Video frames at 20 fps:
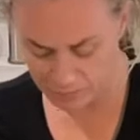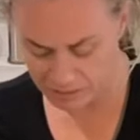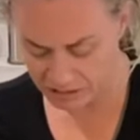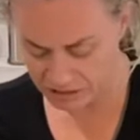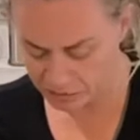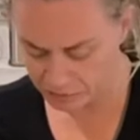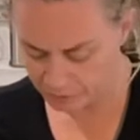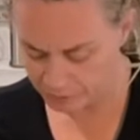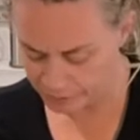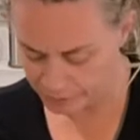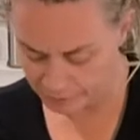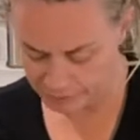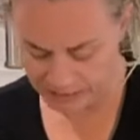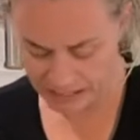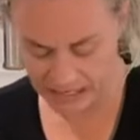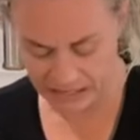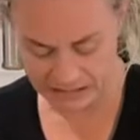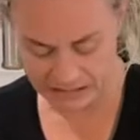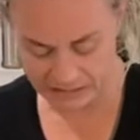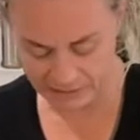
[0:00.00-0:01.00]
in your family
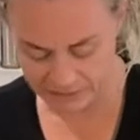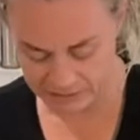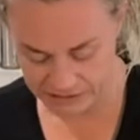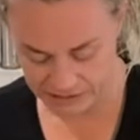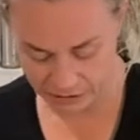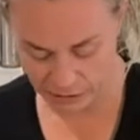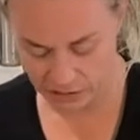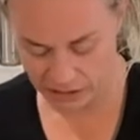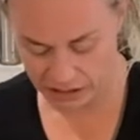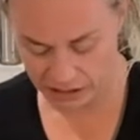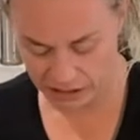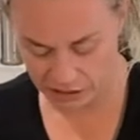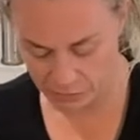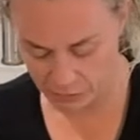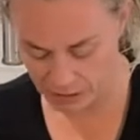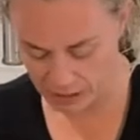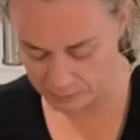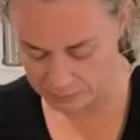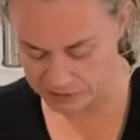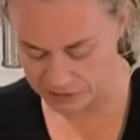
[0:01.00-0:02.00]
can't have dairy, you
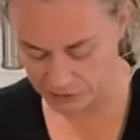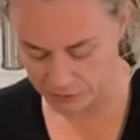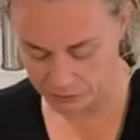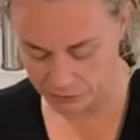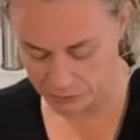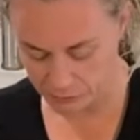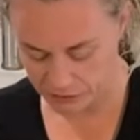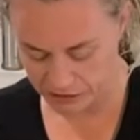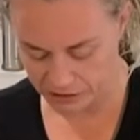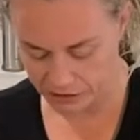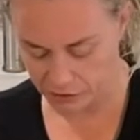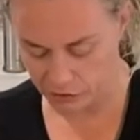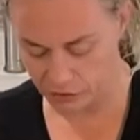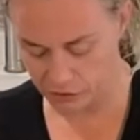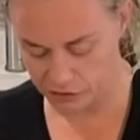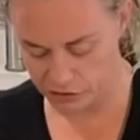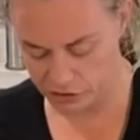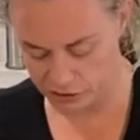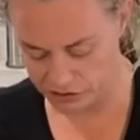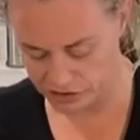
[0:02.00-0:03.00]
absolutely
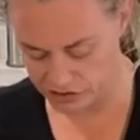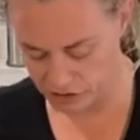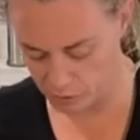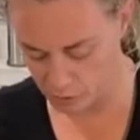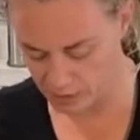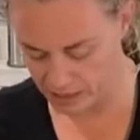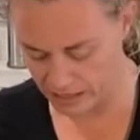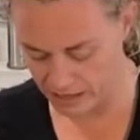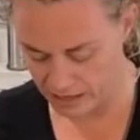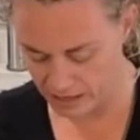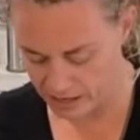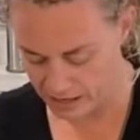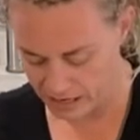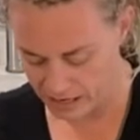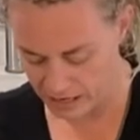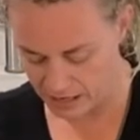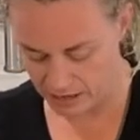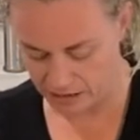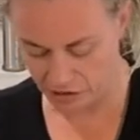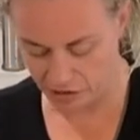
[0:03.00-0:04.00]
could just go ahead
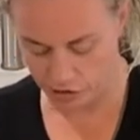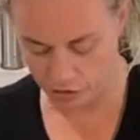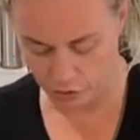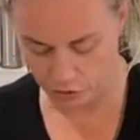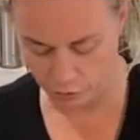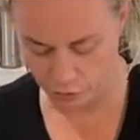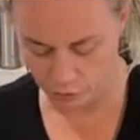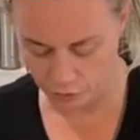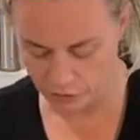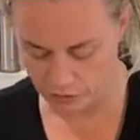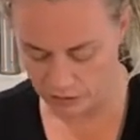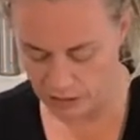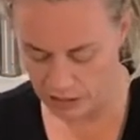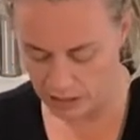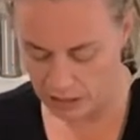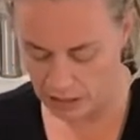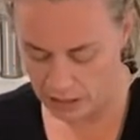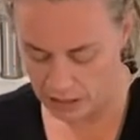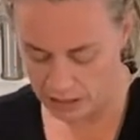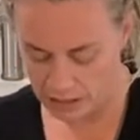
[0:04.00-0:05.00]
and use
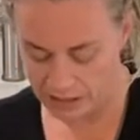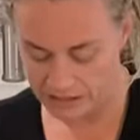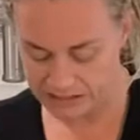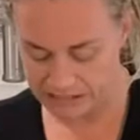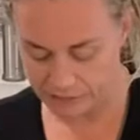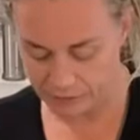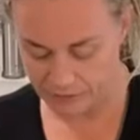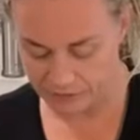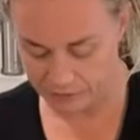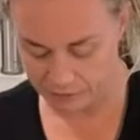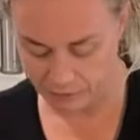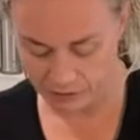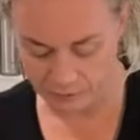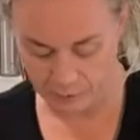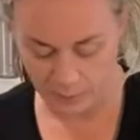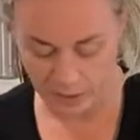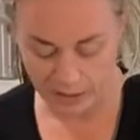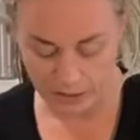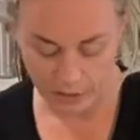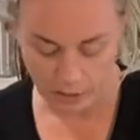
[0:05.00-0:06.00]
a dairy-free
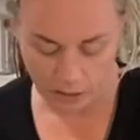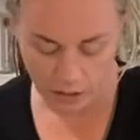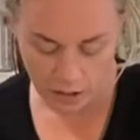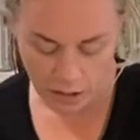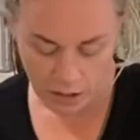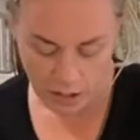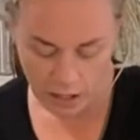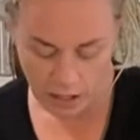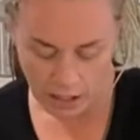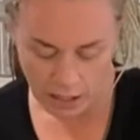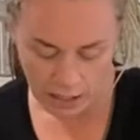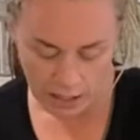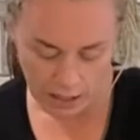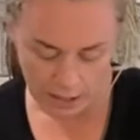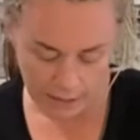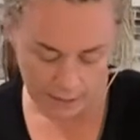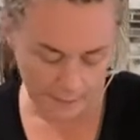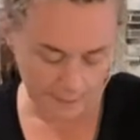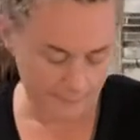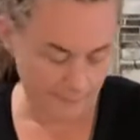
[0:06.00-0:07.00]
butter.
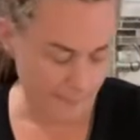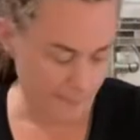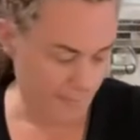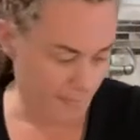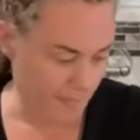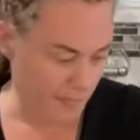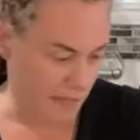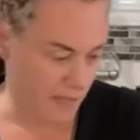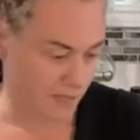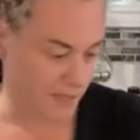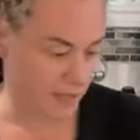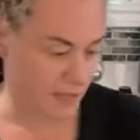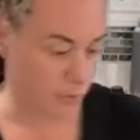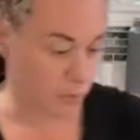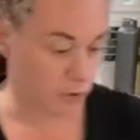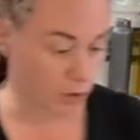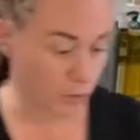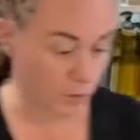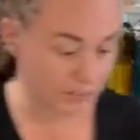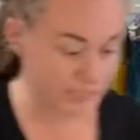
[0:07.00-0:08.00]
And then
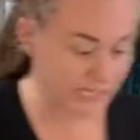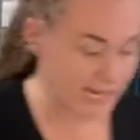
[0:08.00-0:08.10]
we're going to